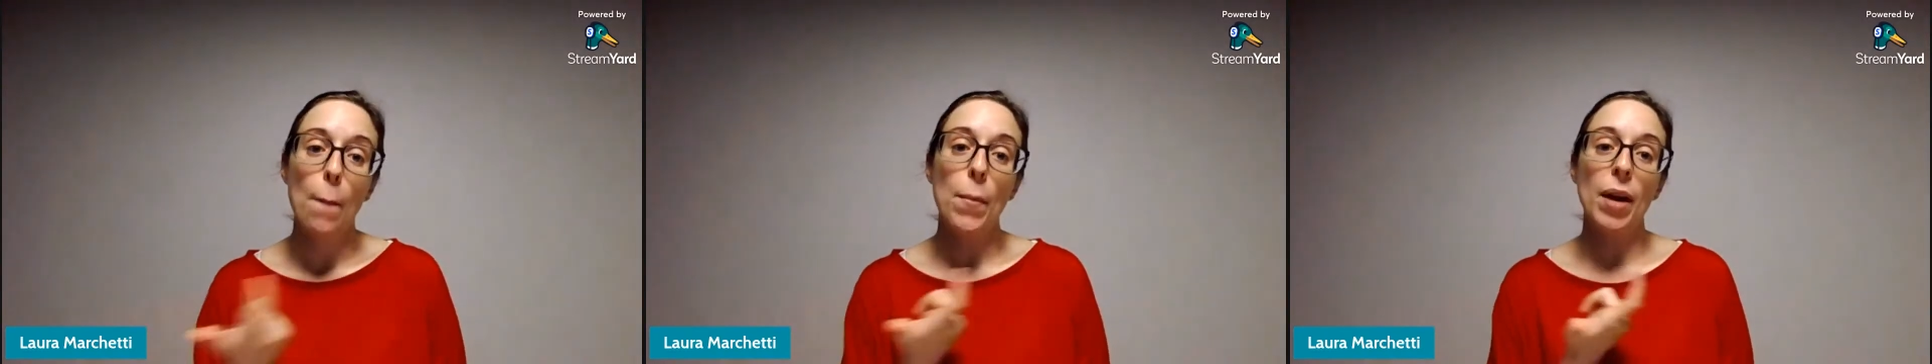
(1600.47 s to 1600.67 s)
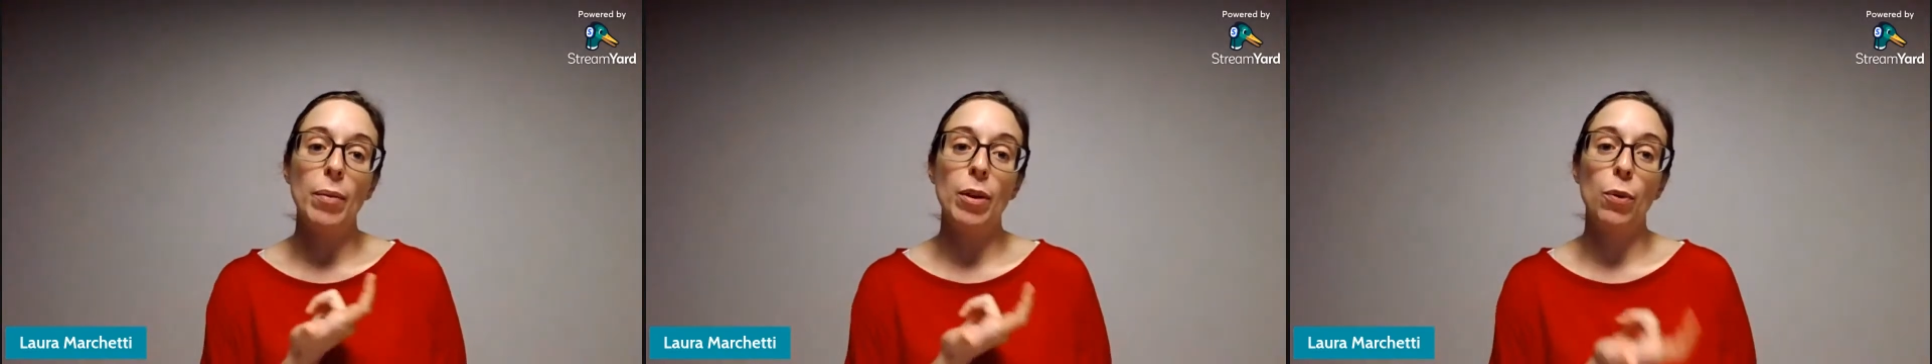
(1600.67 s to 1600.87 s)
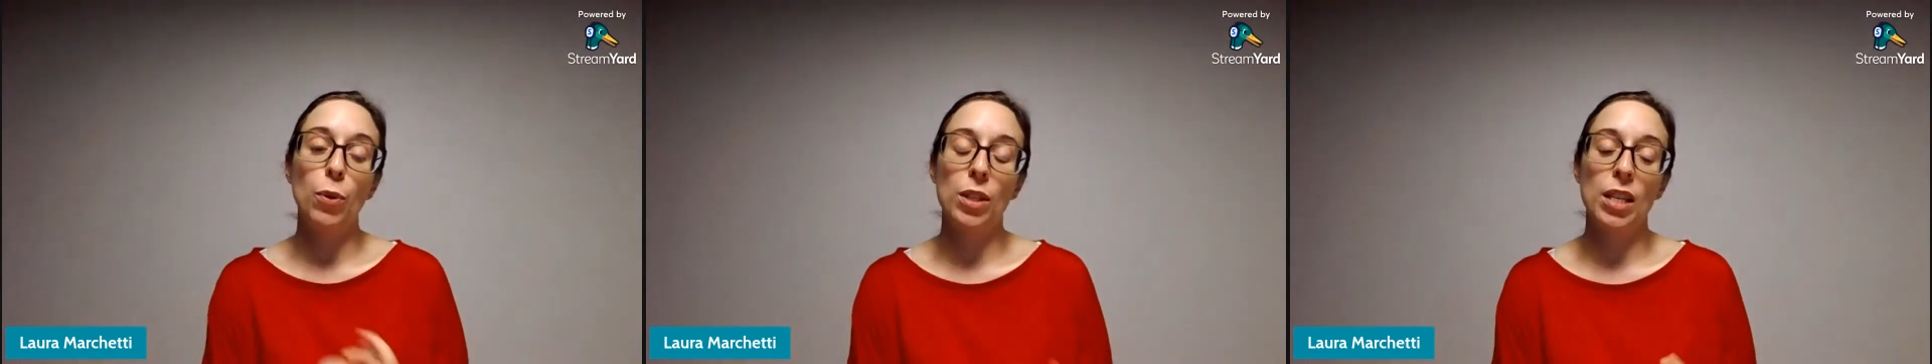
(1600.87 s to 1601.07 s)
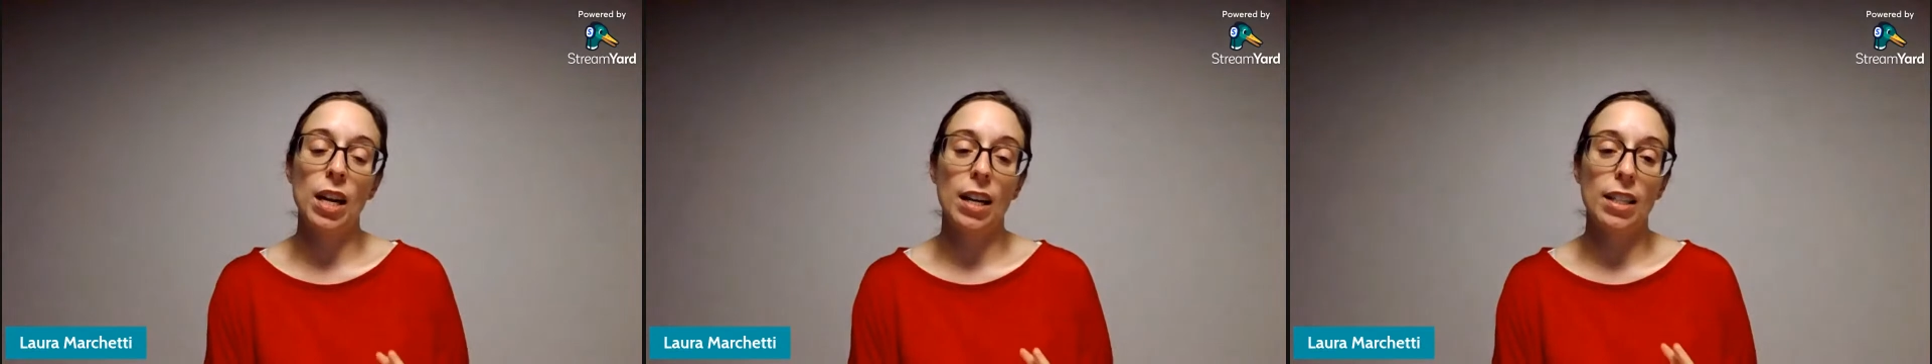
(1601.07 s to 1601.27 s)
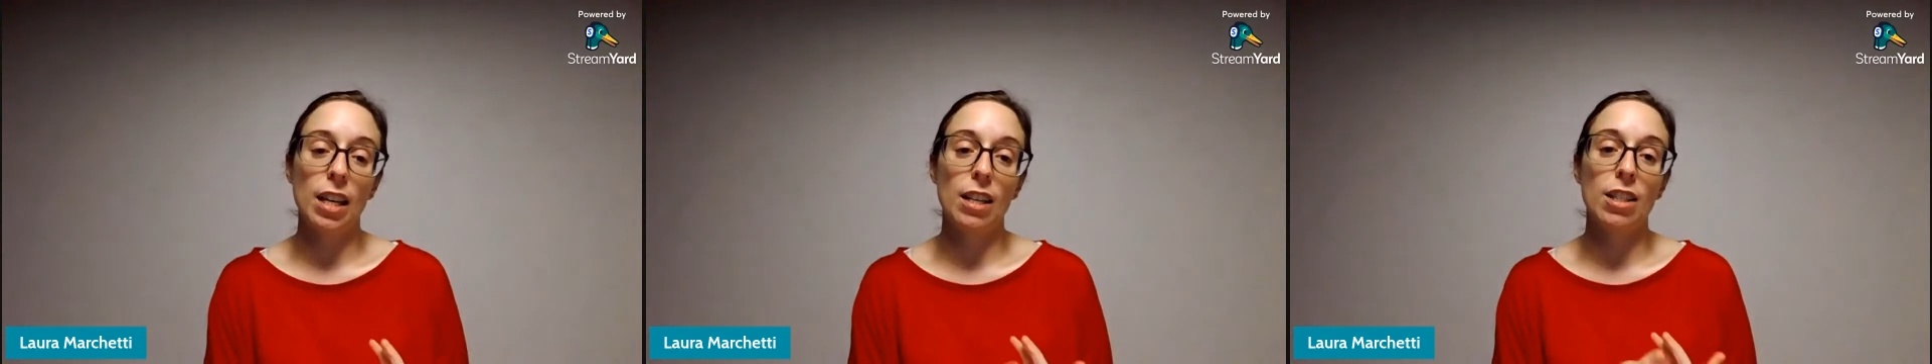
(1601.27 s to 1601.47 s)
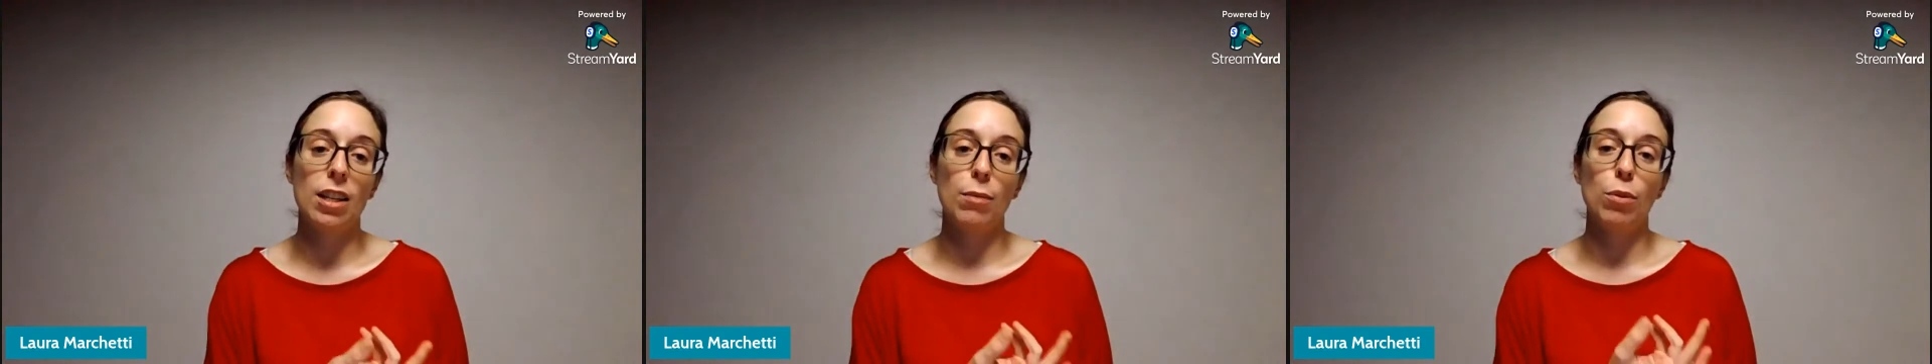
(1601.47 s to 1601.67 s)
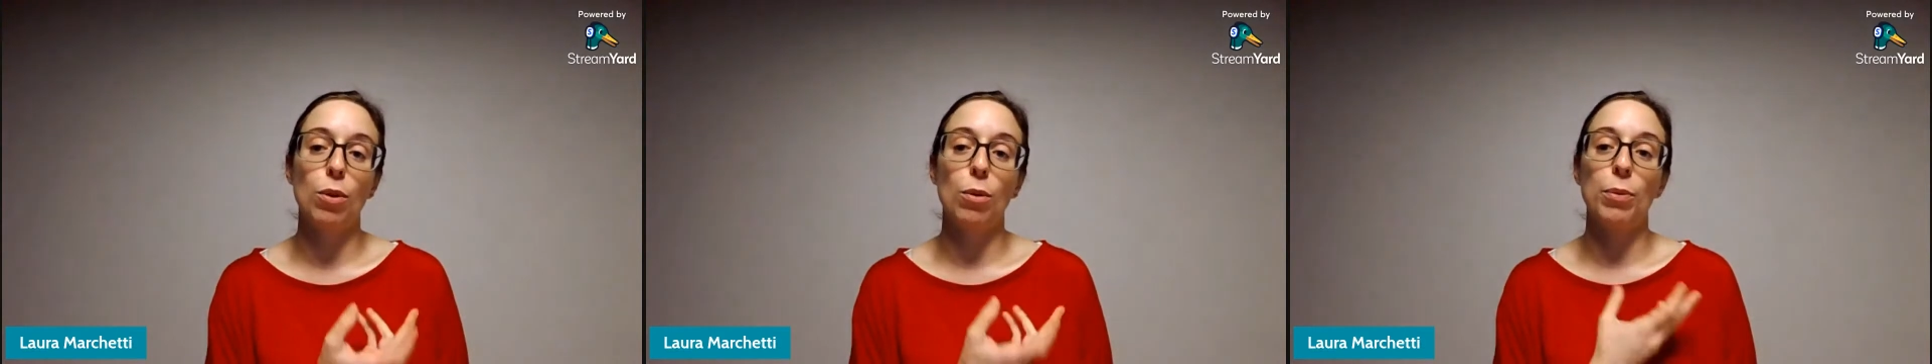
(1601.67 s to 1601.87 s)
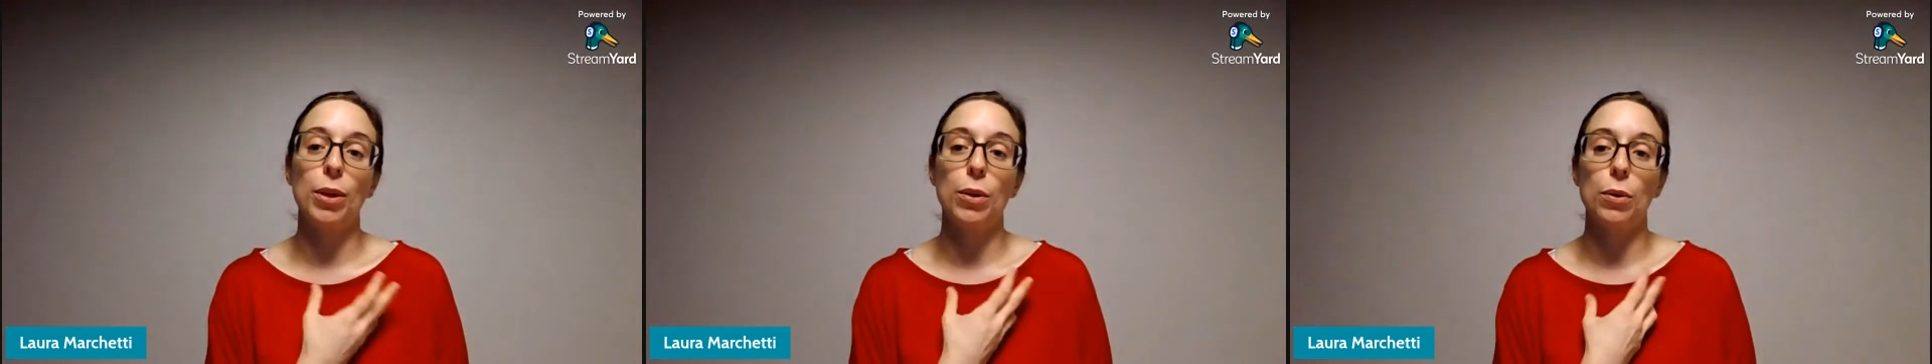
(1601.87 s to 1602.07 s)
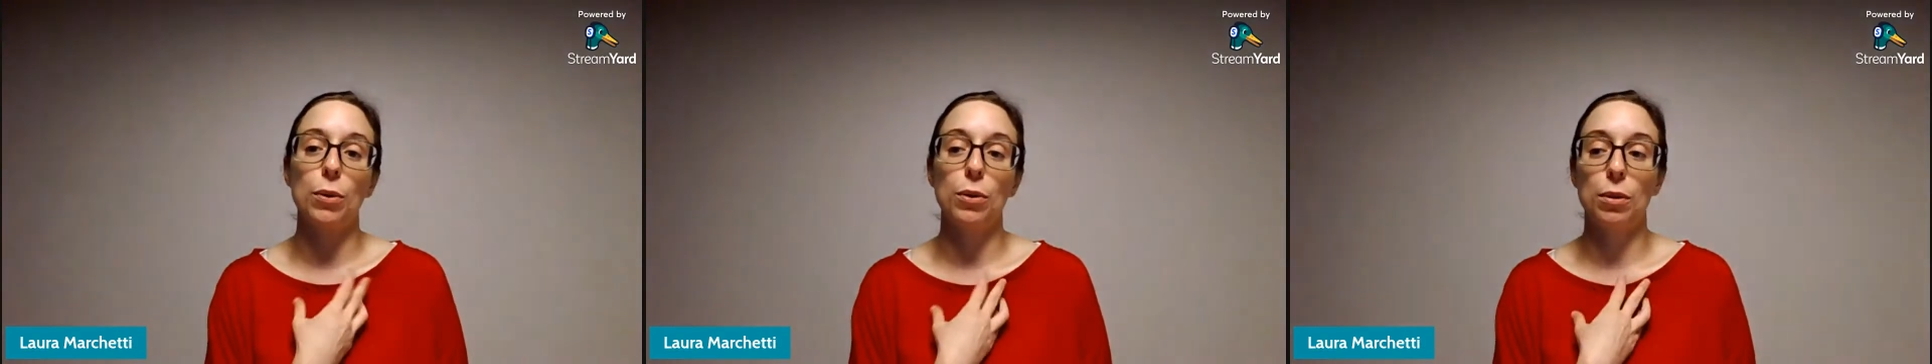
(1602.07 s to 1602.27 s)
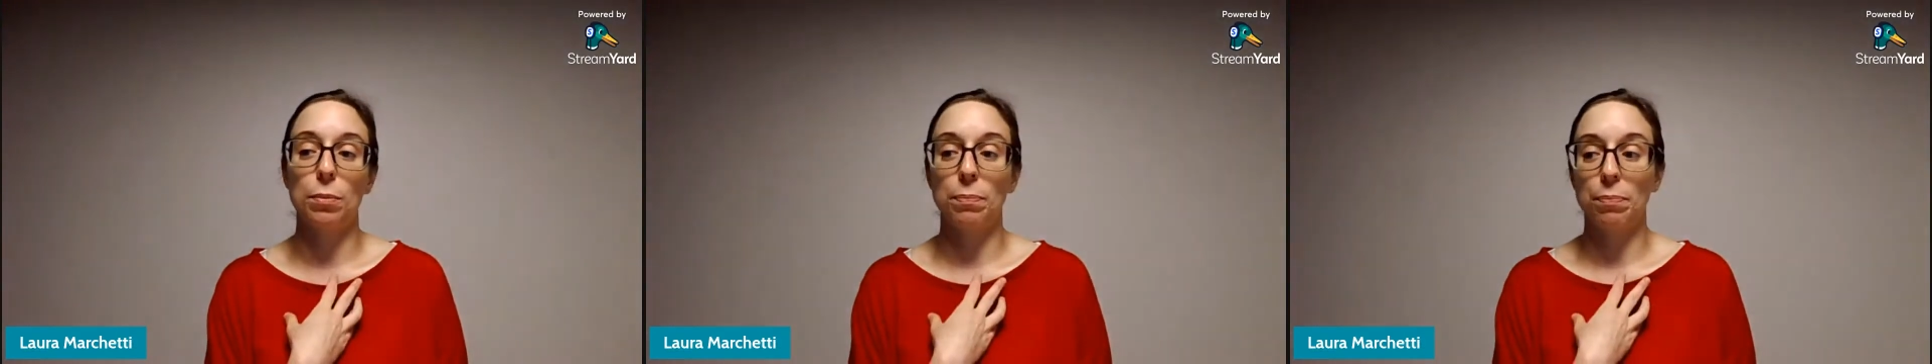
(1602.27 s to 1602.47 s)
Maybe it wasn't accessible
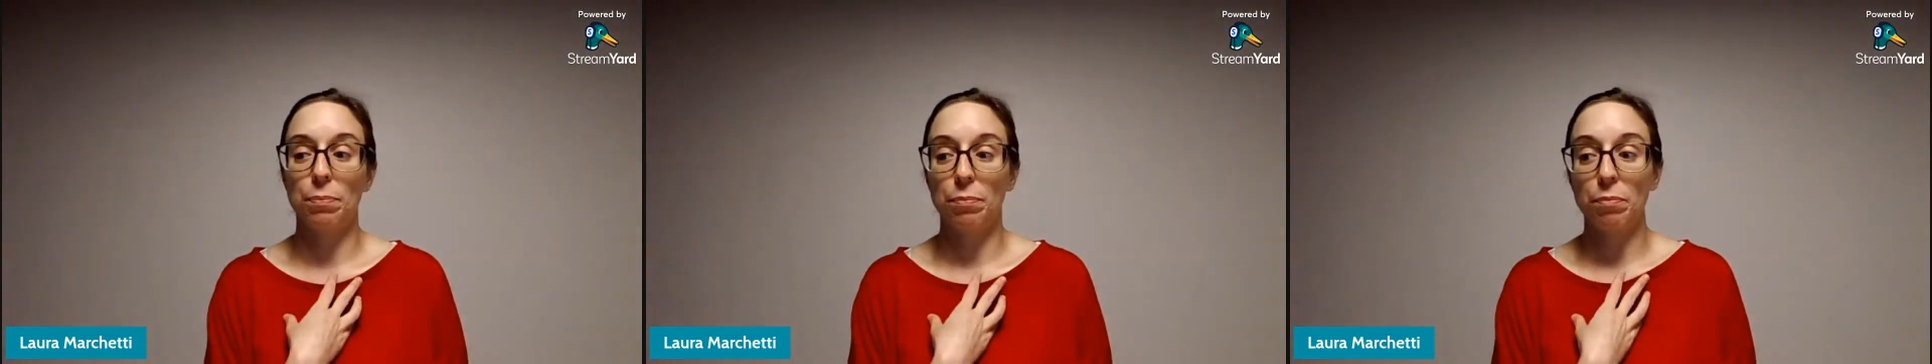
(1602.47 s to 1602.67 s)
because